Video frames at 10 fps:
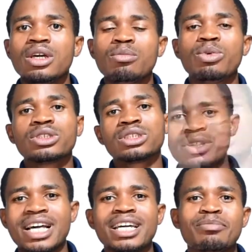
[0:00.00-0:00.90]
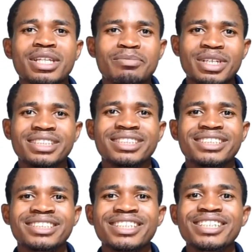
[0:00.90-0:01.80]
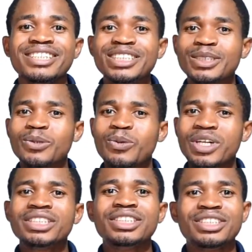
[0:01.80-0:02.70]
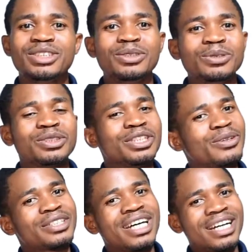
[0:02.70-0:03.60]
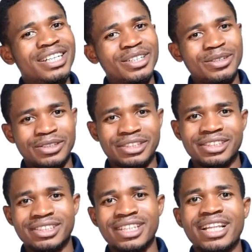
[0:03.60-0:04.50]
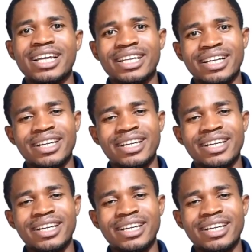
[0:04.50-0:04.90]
But applied mathematics is when it is used in other courses like